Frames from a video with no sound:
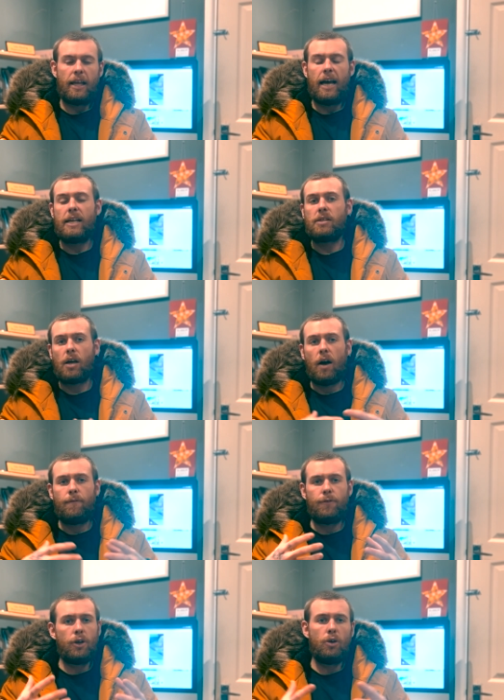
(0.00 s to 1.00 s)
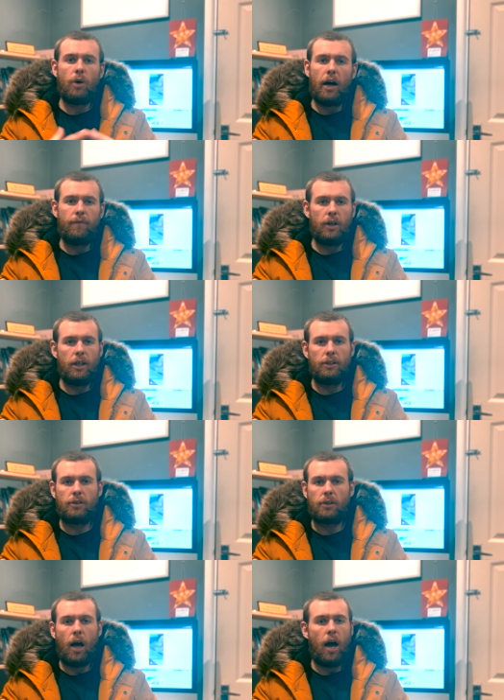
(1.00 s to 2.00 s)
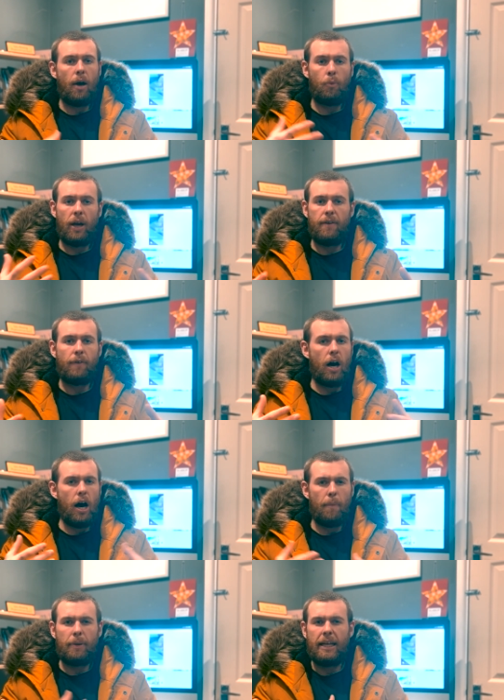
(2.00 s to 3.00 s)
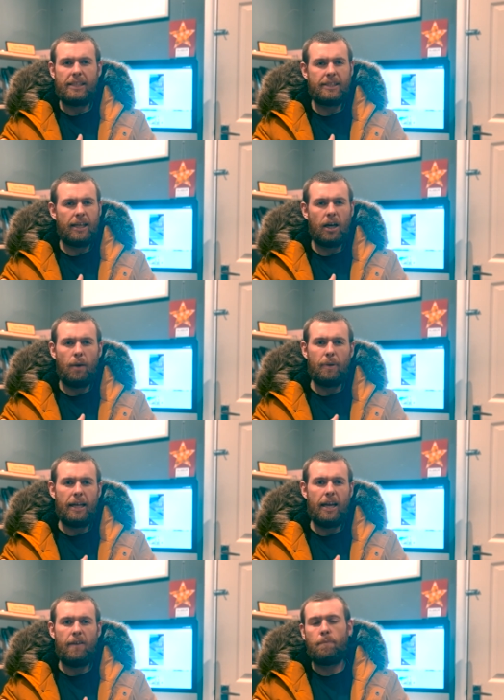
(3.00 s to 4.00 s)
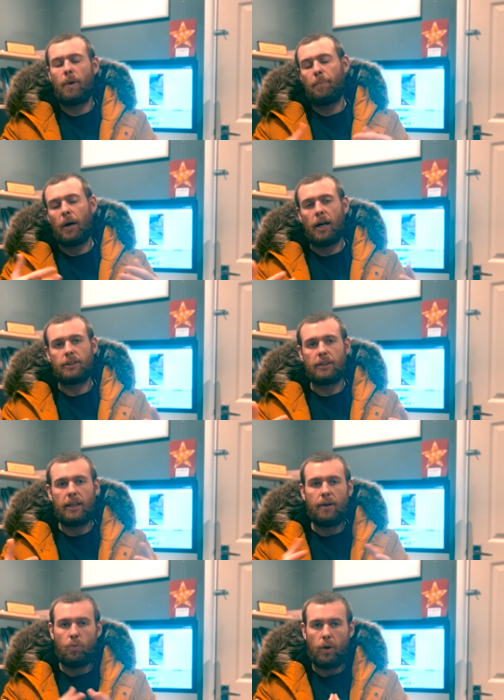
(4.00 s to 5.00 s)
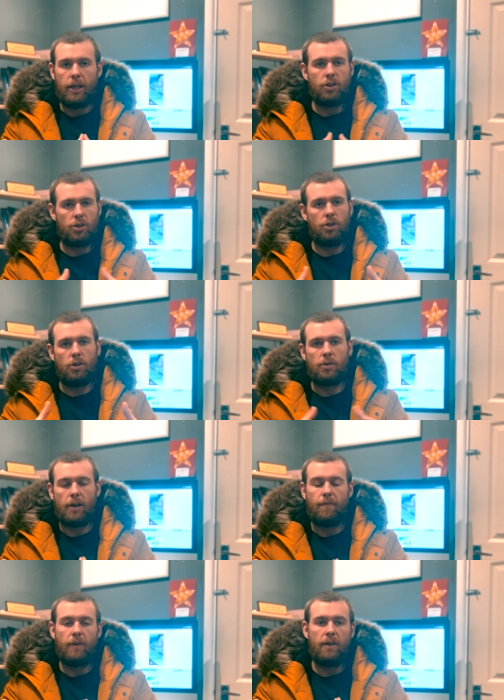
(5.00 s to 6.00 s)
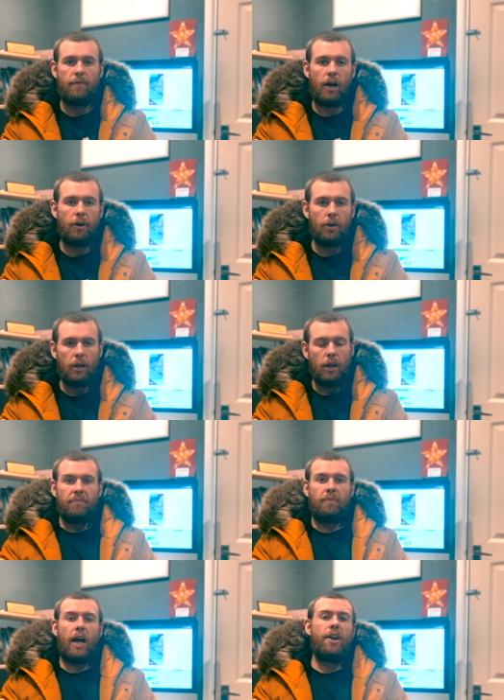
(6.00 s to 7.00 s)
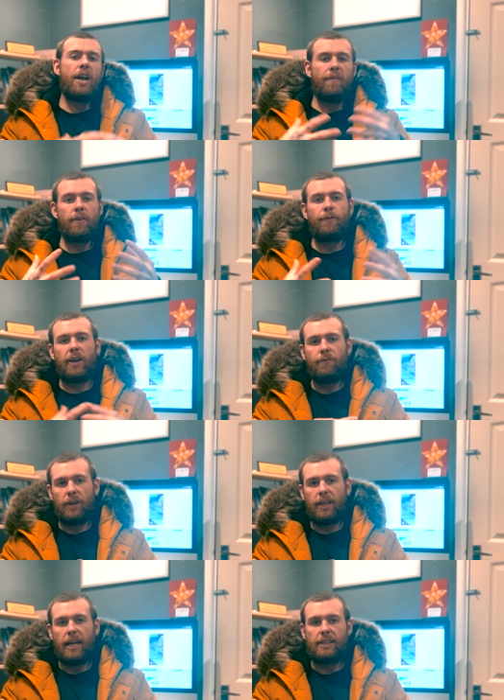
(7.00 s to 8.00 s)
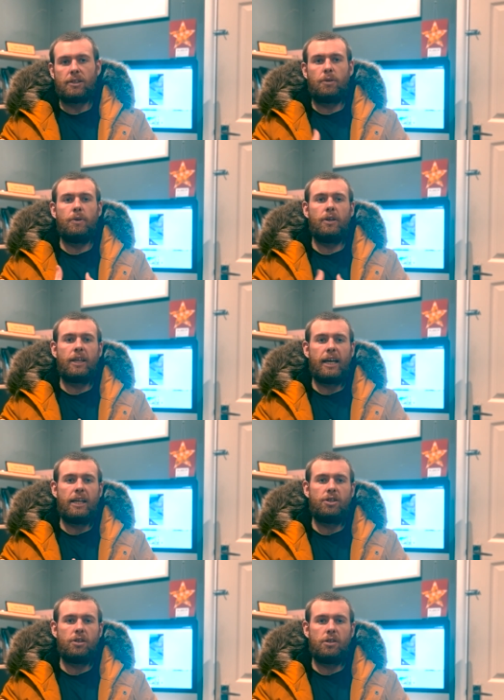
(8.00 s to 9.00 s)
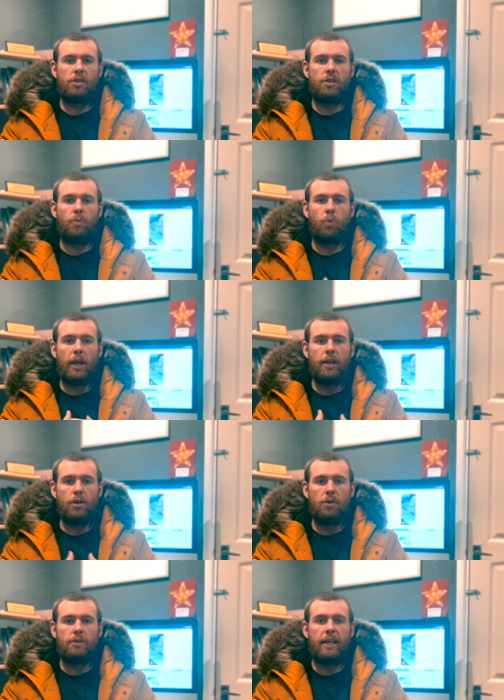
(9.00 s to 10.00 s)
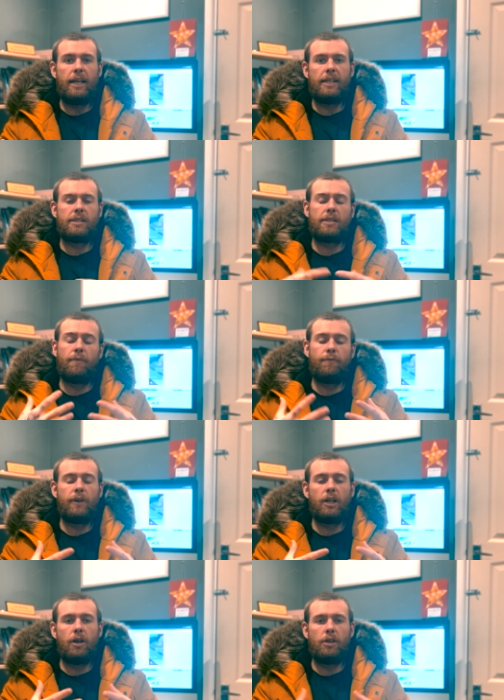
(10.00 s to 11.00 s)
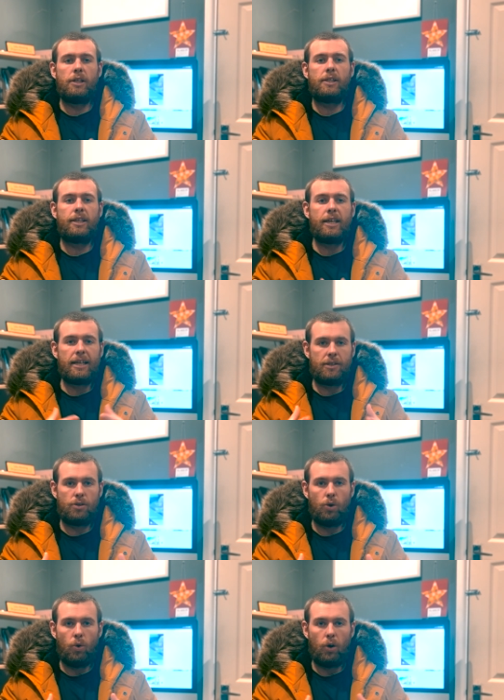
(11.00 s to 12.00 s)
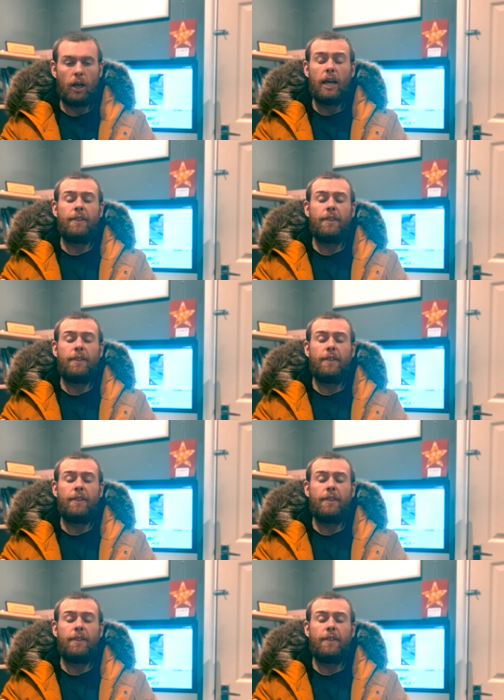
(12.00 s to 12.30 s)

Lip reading: There's a few others with Uplisting, I believe, but personally we just use Avivo. Another thing for guest communications that we use is something known as Guest Talk.